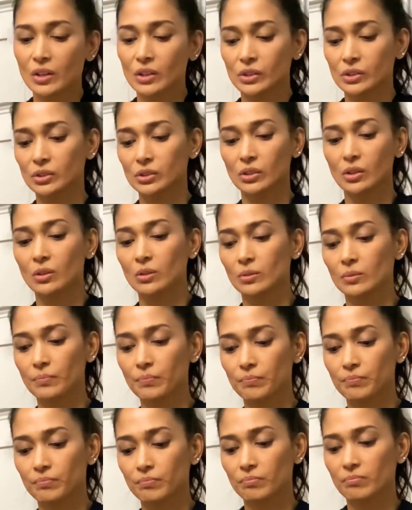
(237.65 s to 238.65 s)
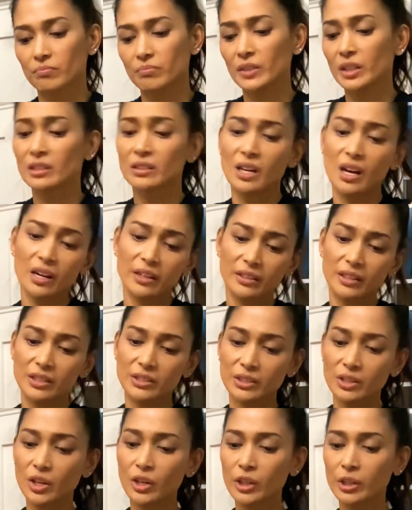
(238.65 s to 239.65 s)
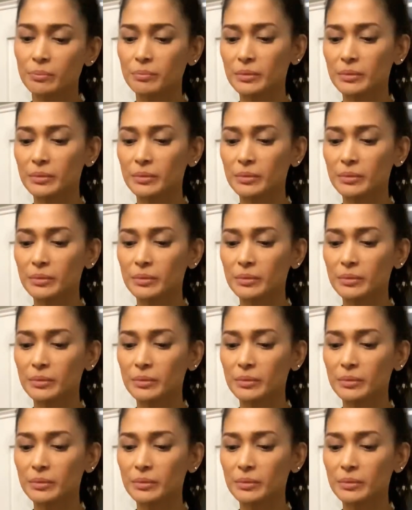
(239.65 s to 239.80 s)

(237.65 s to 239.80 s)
So the Glock doesn't hurt